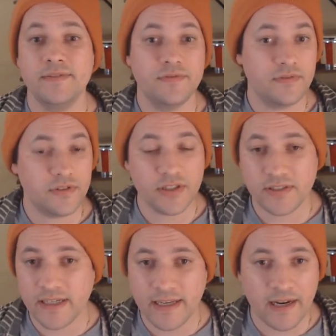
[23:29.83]
Just
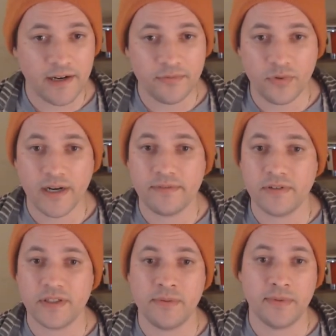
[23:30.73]
take care of whatever is
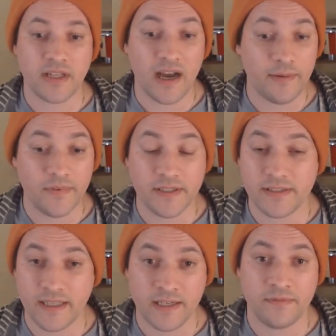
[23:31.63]
the most obvious
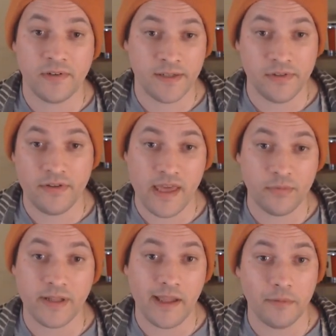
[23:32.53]
thing in front of you that will
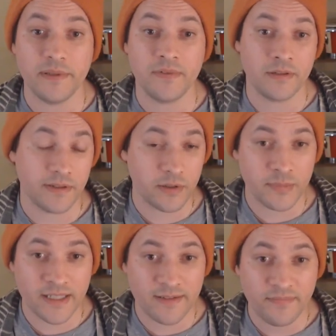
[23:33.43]
help even a little
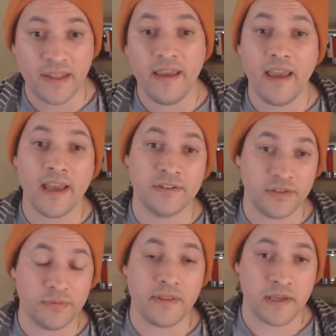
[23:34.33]
bit. And you
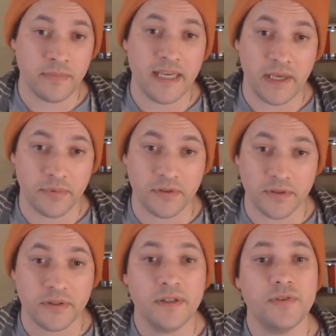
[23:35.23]
will then be able
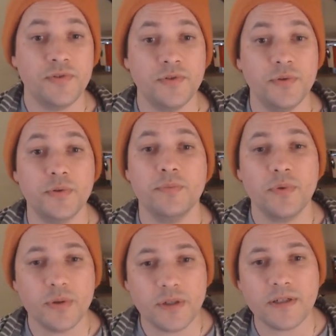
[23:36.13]
to
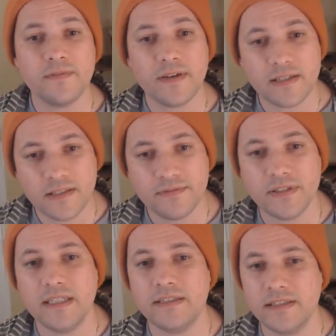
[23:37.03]
more effectively
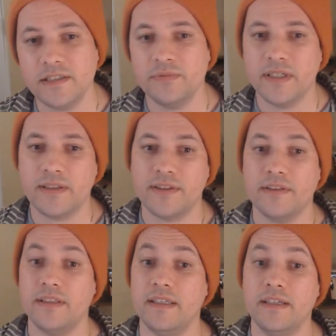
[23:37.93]
deal with
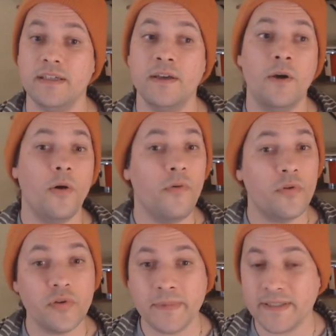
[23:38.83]
the
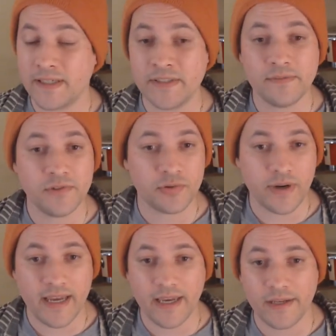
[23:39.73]
overwhelming sense of
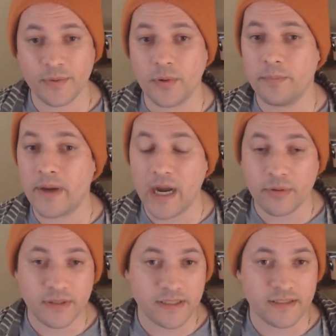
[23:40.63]
dread or
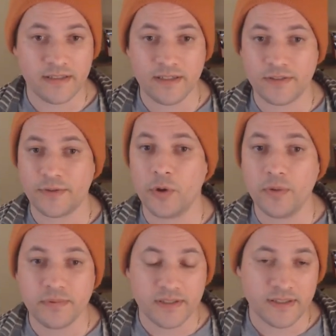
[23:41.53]
powerlessness or
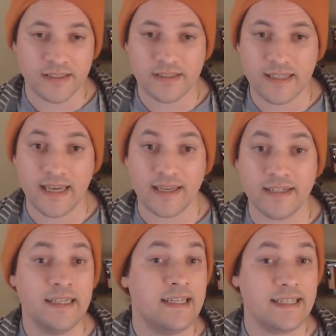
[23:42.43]
hopelessness that
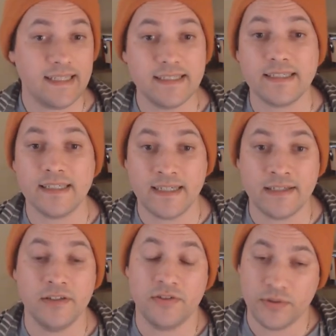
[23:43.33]
is connected
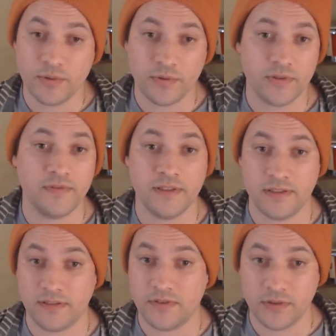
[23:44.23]
to those feelings of
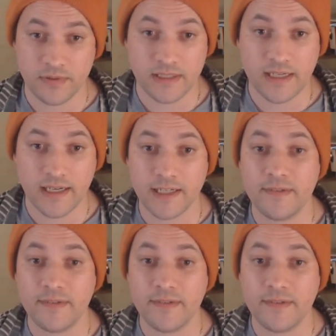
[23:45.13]
suicide.